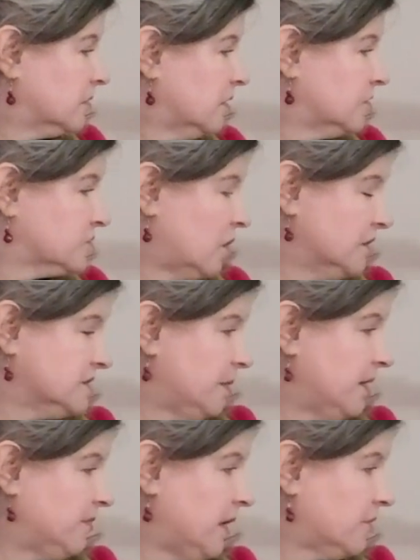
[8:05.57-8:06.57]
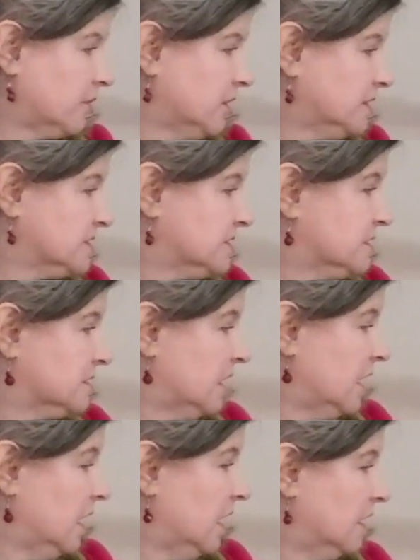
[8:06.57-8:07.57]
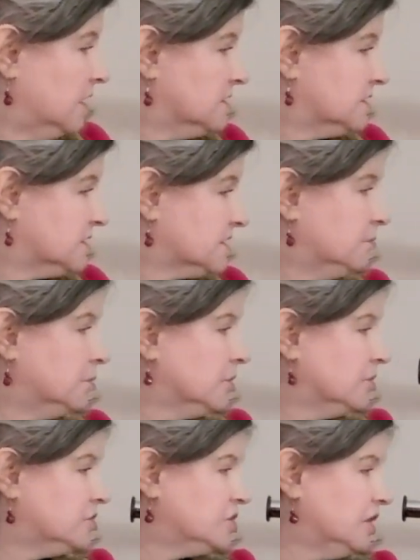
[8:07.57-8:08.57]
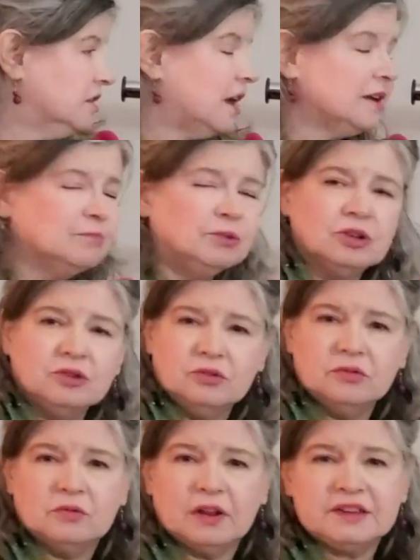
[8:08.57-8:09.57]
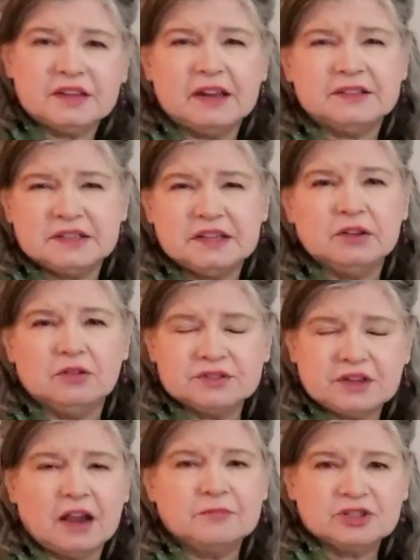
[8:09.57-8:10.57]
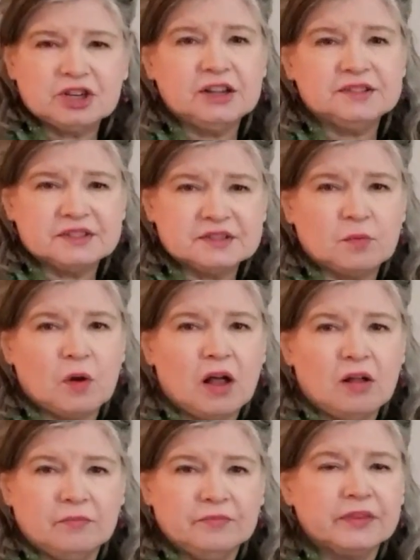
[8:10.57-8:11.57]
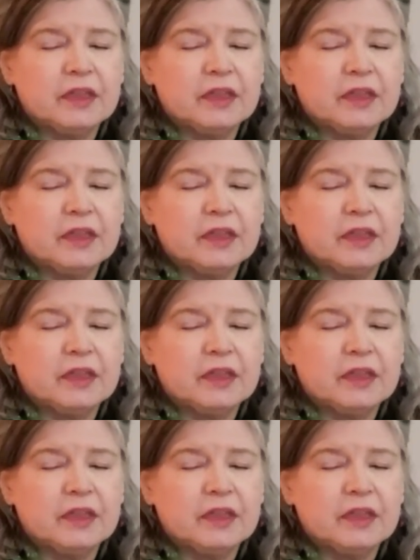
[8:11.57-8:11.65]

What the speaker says: Those are always my favorites. And some blue jean, like blue and teal type shades as well.